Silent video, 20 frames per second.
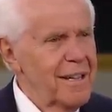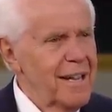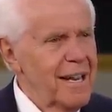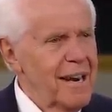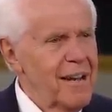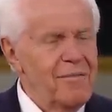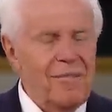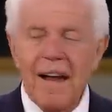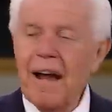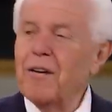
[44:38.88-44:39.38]

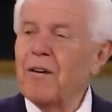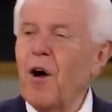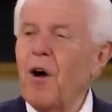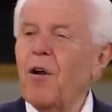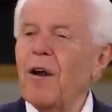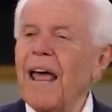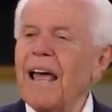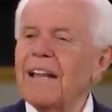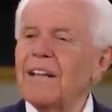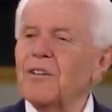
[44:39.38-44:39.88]
And I found
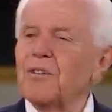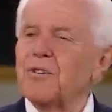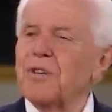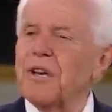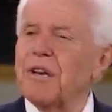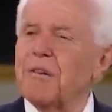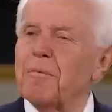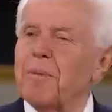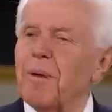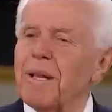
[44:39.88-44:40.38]
all that in the
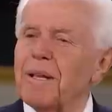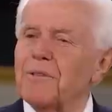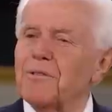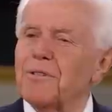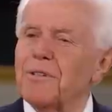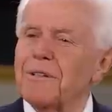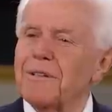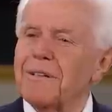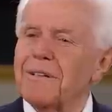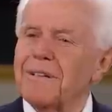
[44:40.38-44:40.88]
secret
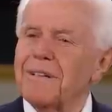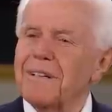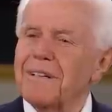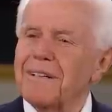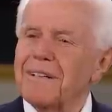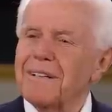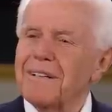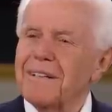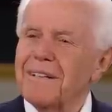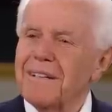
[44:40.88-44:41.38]
place.
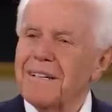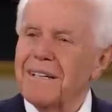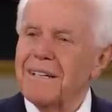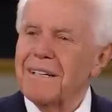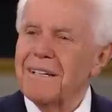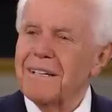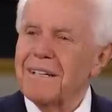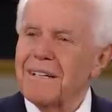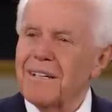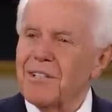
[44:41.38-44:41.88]

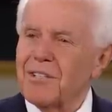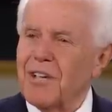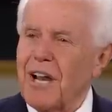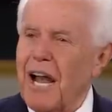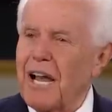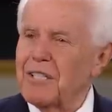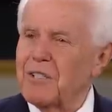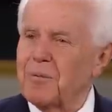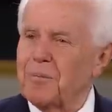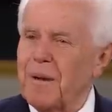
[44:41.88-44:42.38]
Because
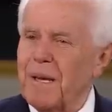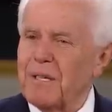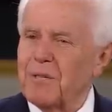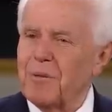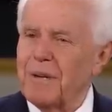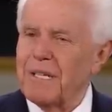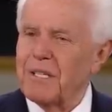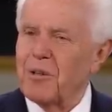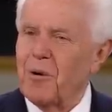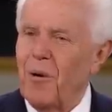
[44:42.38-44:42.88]
God speaks
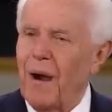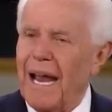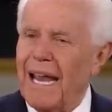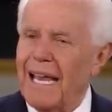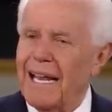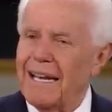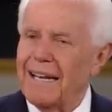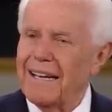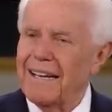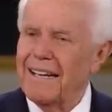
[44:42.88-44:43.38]
when it's
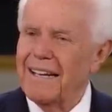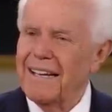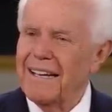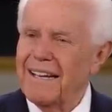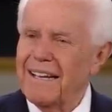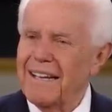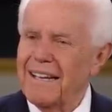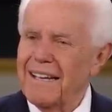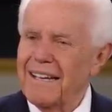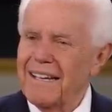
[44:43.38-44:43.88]
quiet,
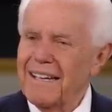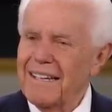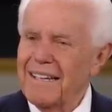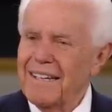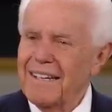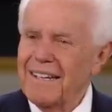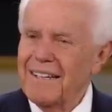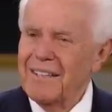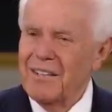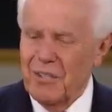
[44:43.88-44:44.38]

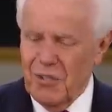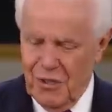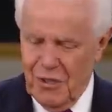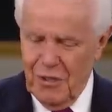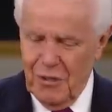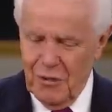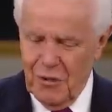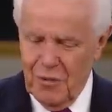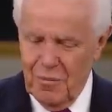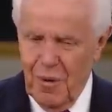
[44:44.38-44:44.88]
the
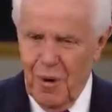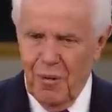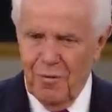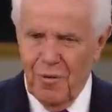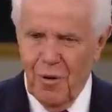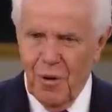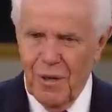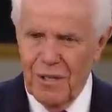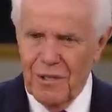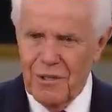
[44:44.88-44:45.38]
still small
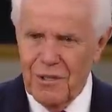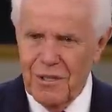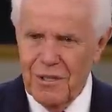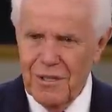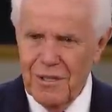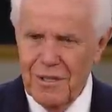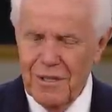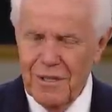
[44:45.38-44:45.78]
voice.